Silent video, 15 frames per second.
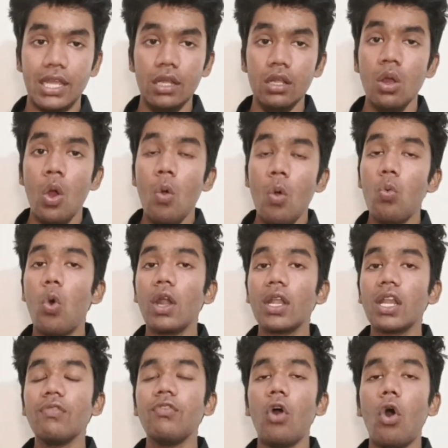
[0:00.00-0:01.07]
what if
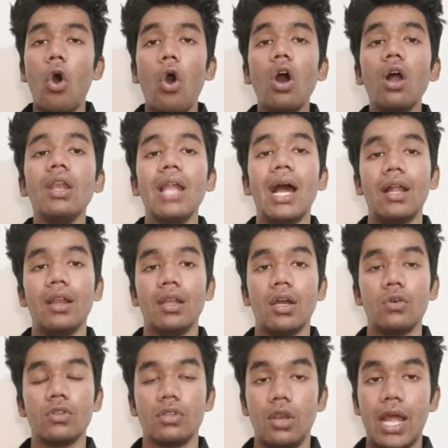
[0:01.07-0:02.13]
all
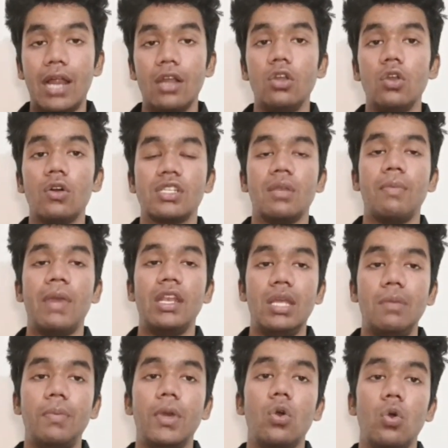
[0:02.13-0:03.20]
landlords in my
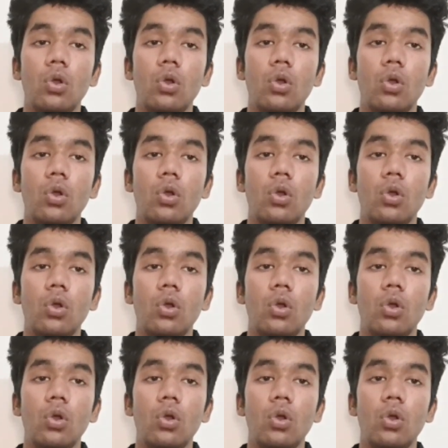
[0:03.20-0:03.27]
neighborhood